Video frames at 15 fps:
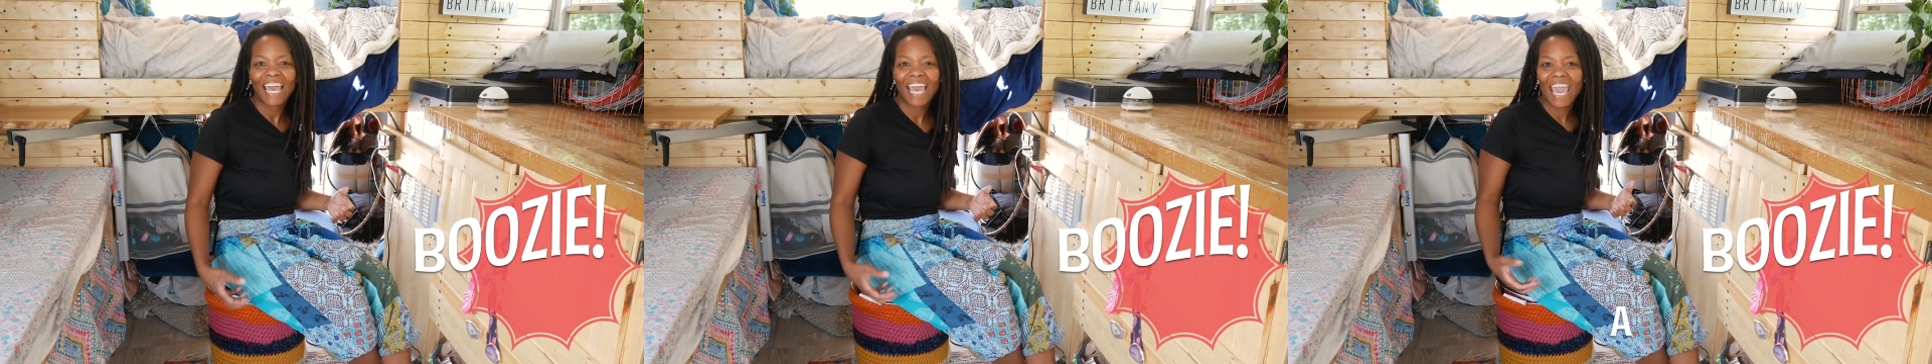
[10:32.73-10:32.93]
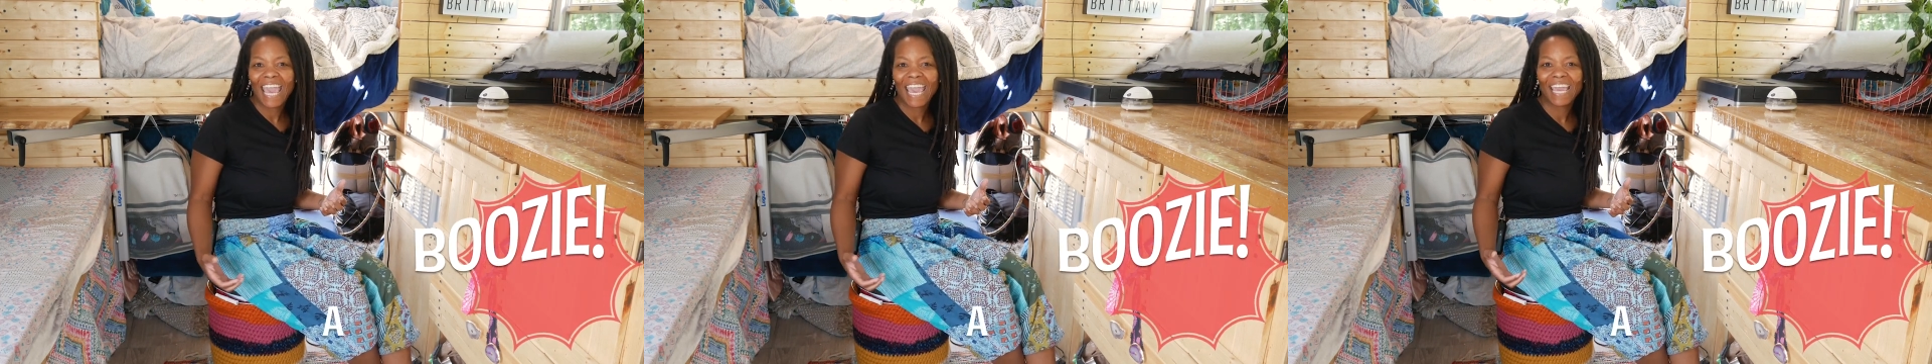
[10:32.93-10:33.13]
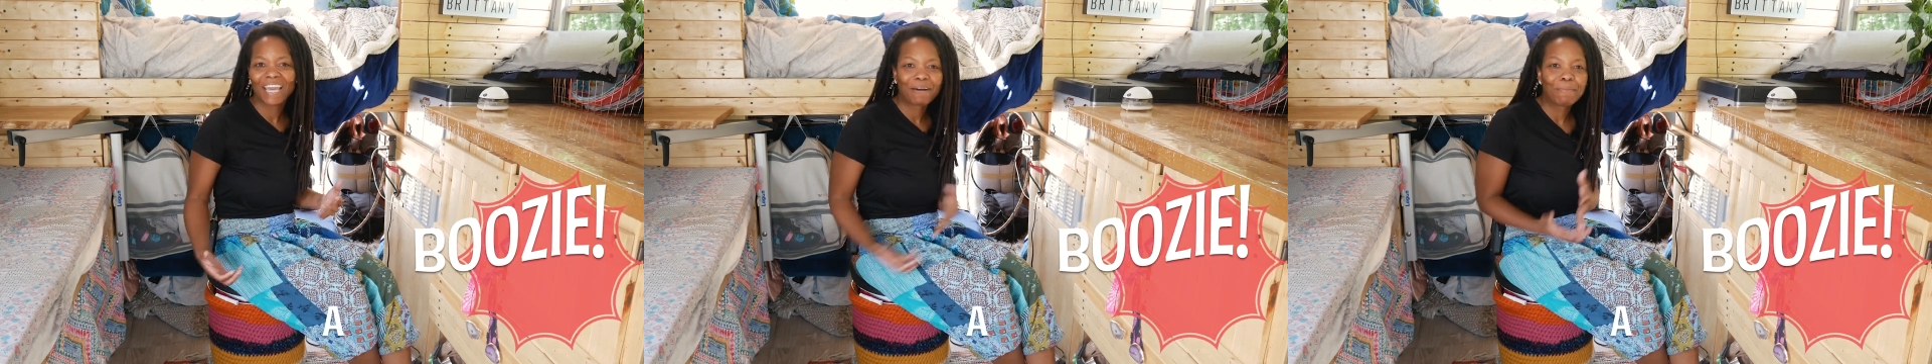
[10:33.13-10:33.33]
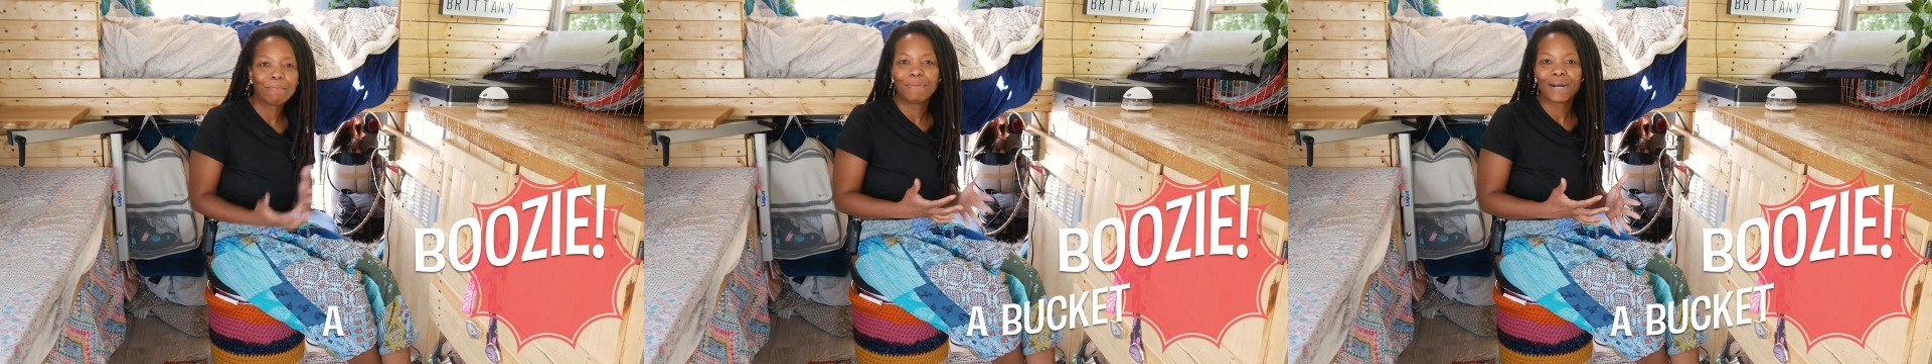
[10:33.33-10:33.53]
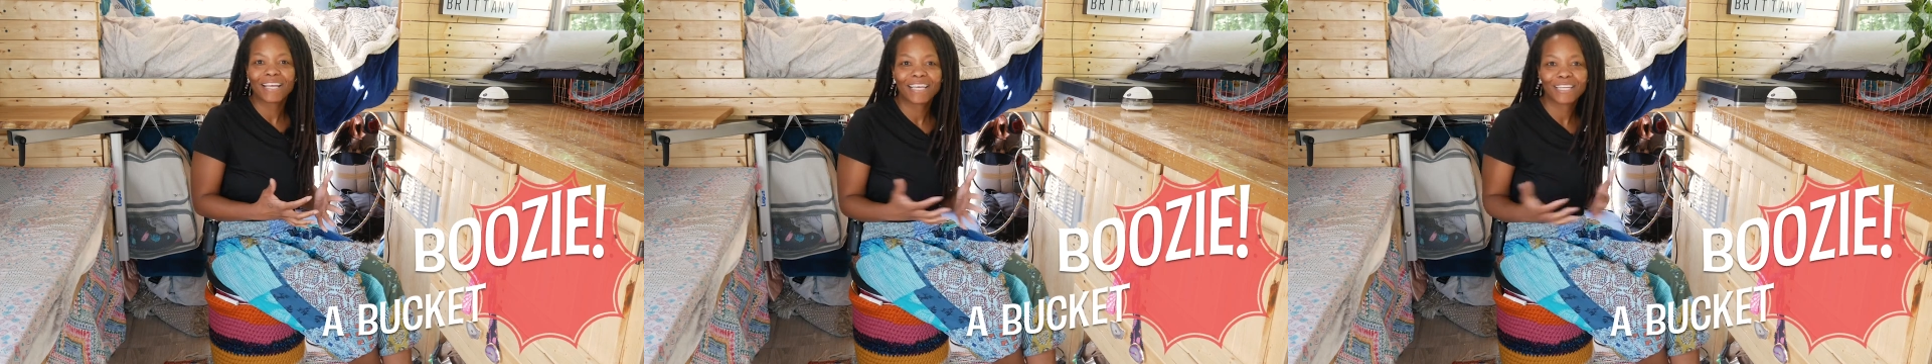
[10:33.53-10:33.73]
A
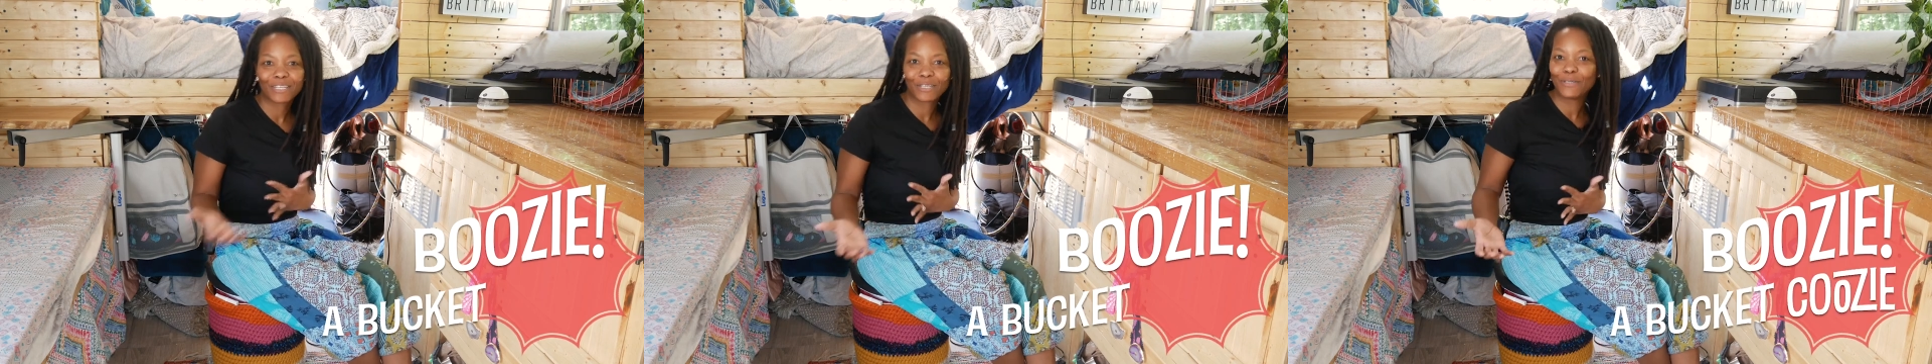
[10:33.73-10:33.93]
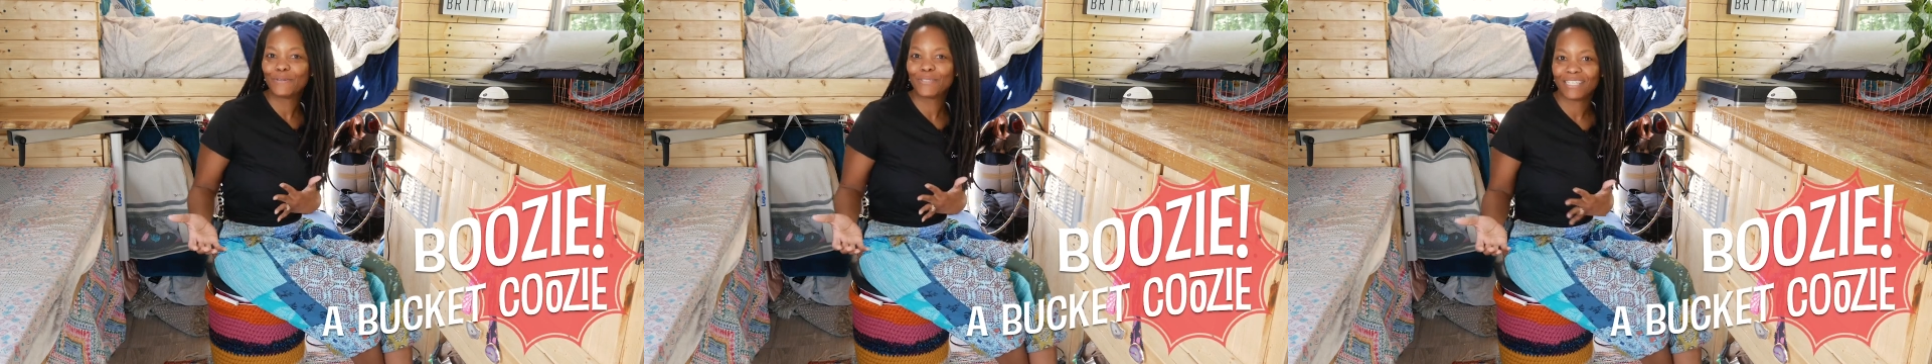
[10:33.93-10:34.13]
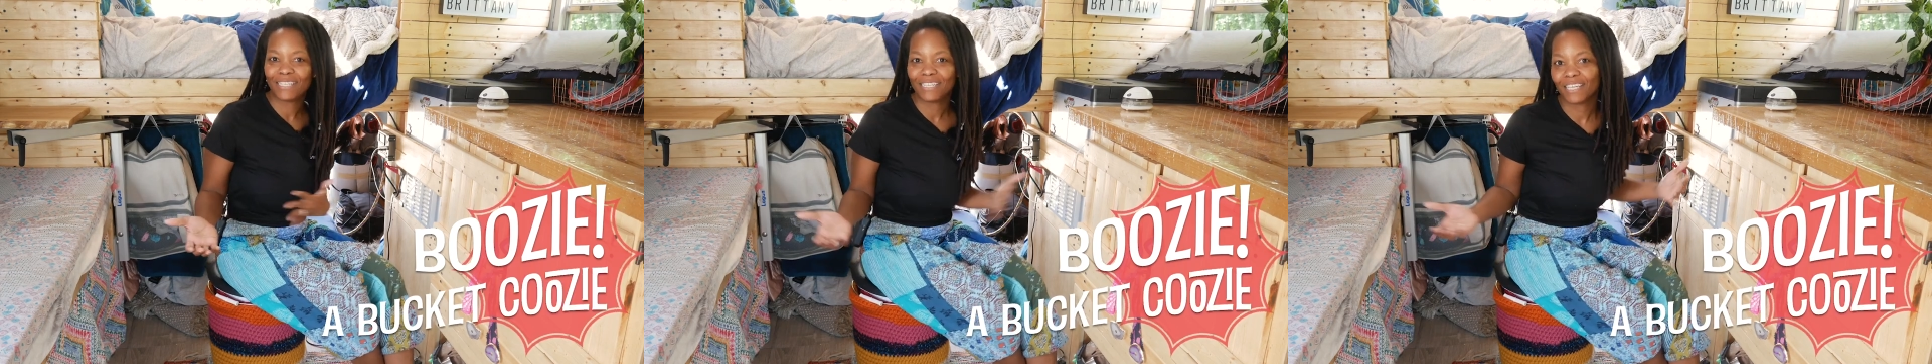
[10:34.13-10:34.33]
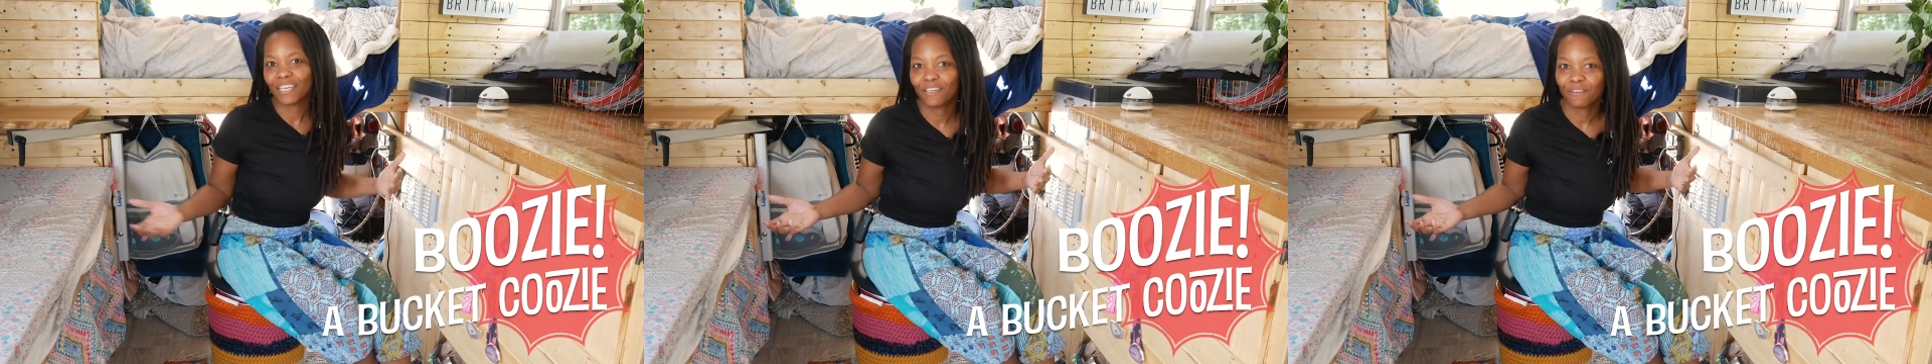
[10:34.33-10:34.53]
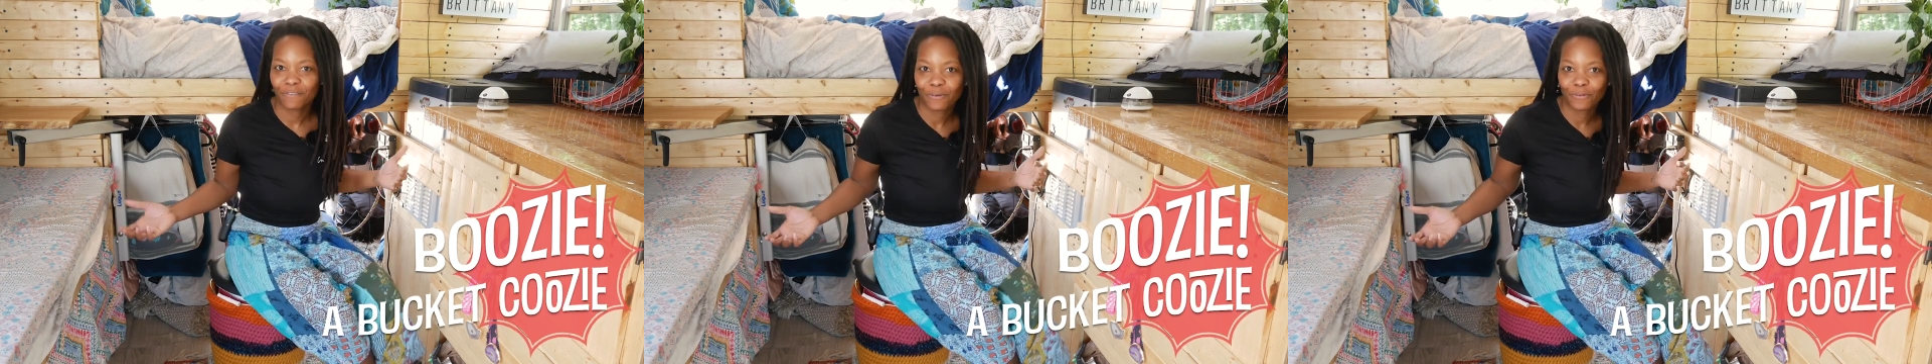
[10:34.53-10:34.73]
bucket koozie,
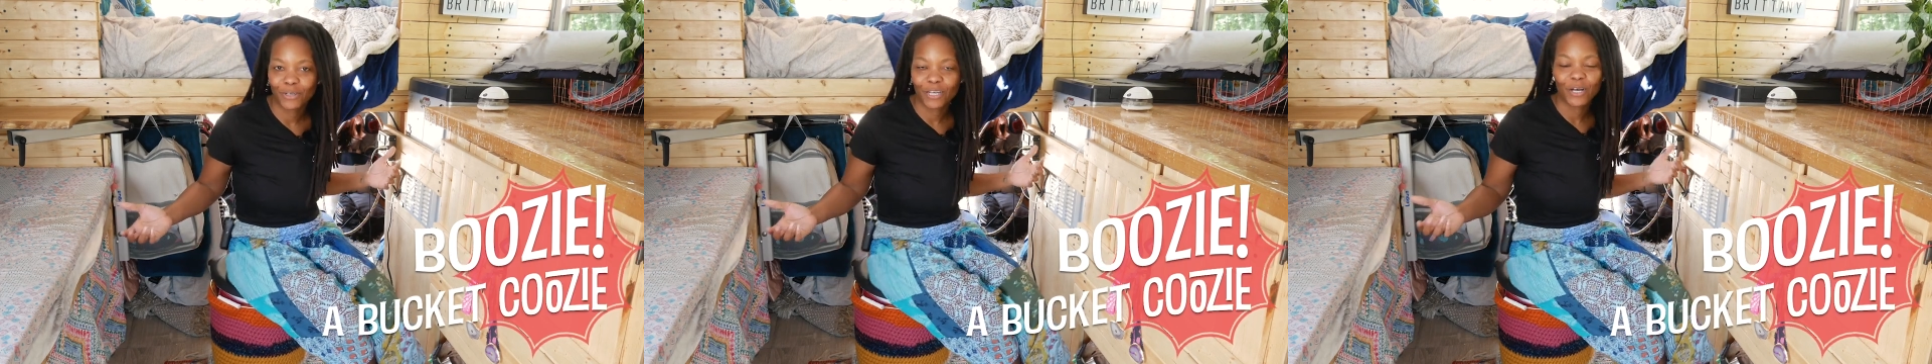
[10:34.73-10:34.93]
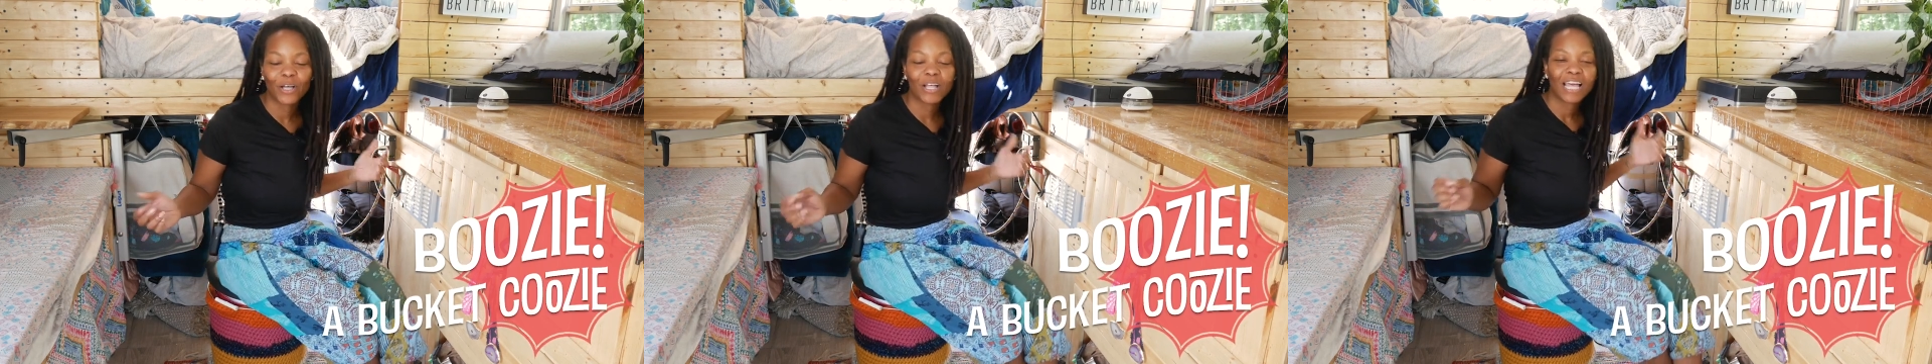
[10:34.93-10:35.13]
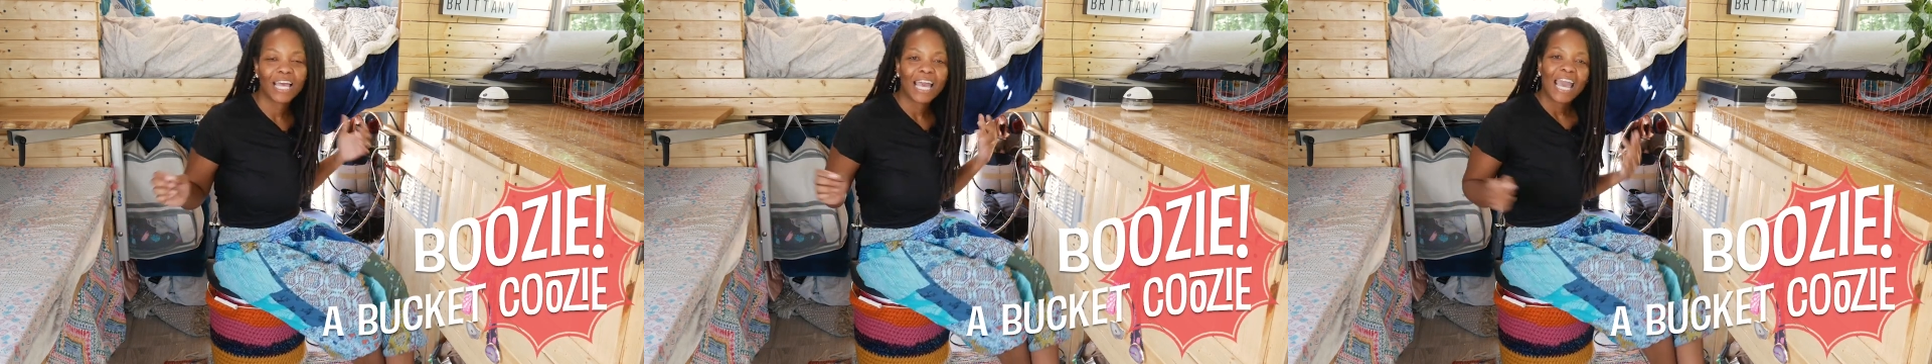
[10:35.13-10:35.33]
if you will.